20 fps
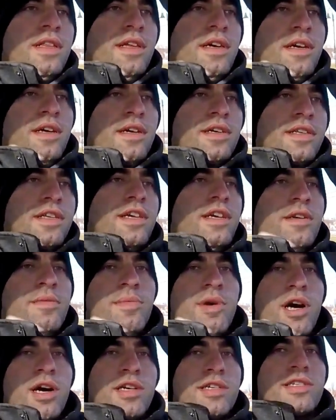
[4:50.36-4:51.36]
the
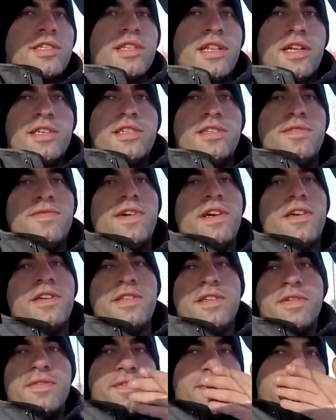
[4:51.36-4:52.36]
gearbox clutch is very
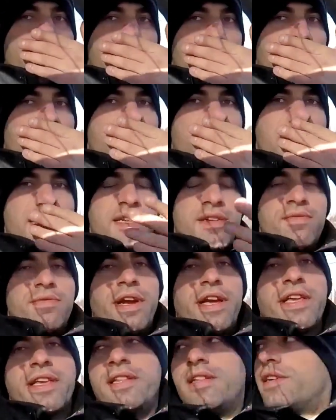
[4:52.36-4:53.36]
different than
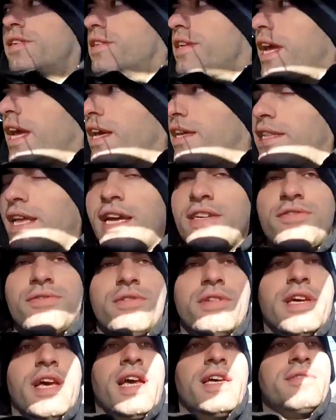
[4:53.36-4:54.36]
regular
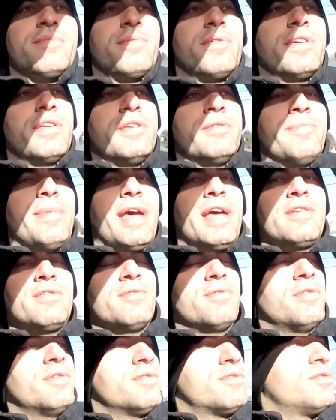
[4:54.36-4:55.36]
naturally aspirated
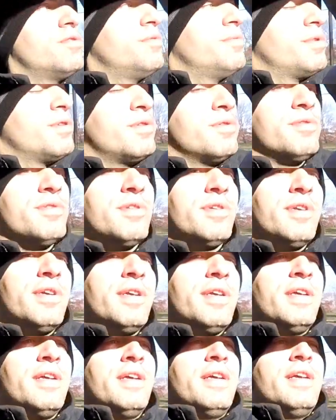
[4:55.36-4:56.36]
manual Subarus,
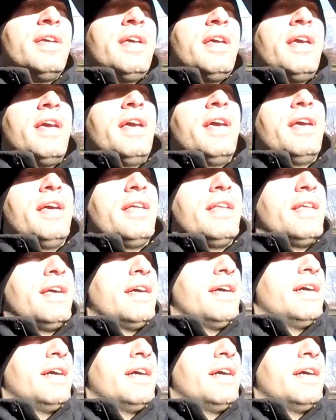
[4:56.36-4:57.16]
and